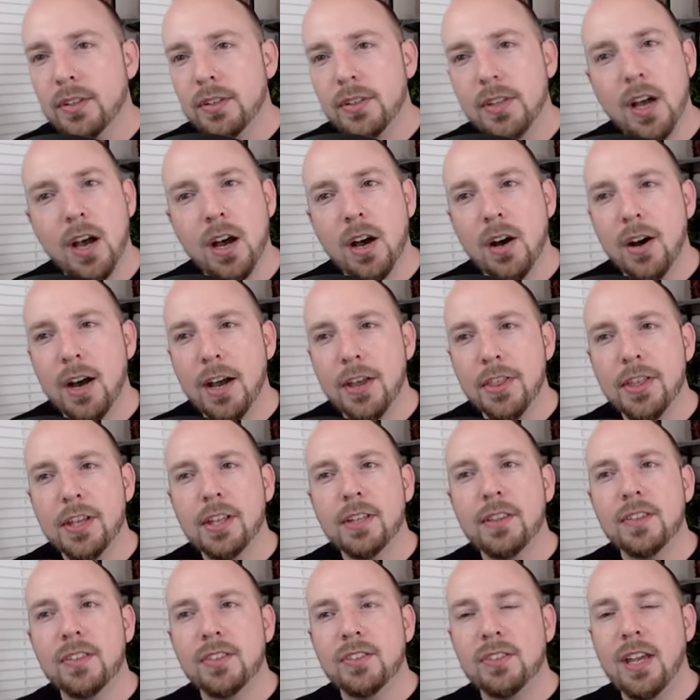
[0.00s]
No, I
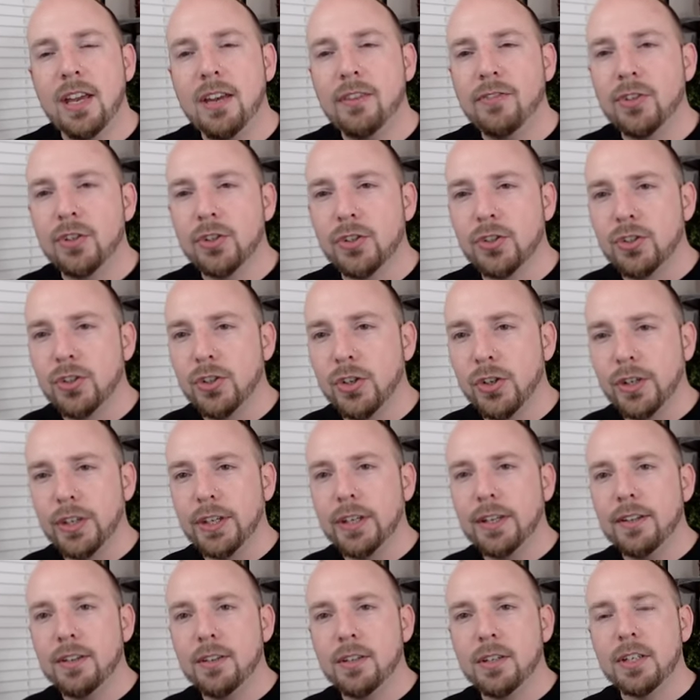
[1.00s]
think the Saviors took
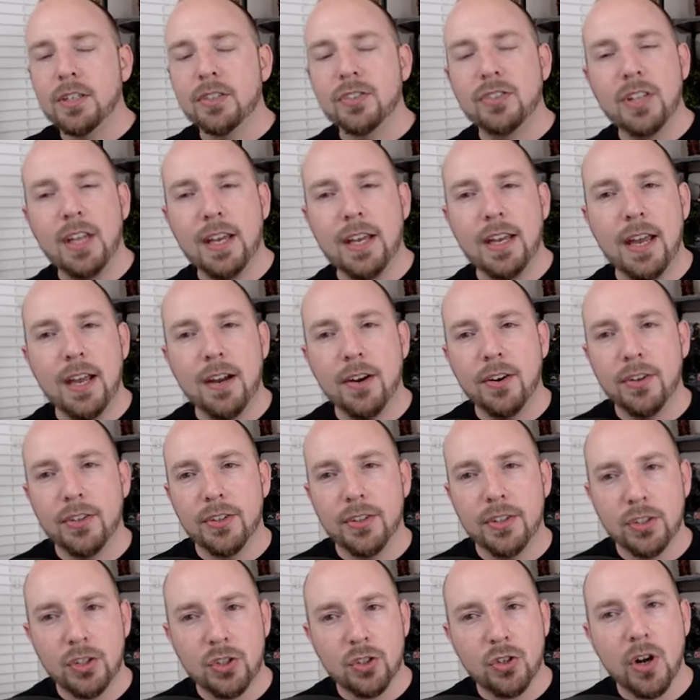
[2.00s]
it because they entered
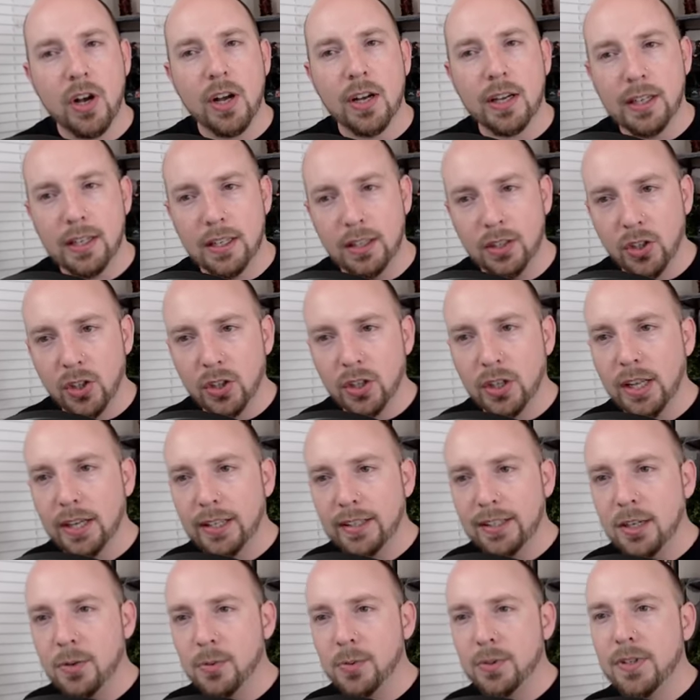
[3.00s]
the truck and they looked like
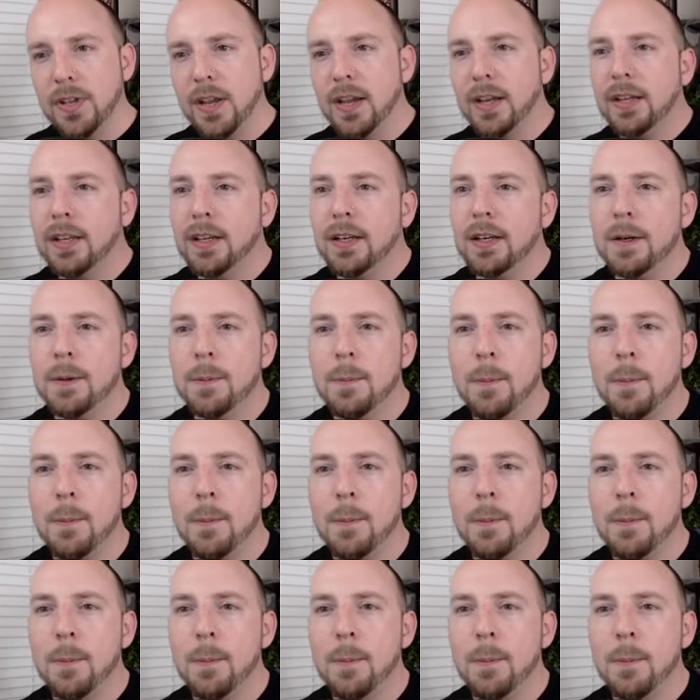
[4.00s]
they were taking it.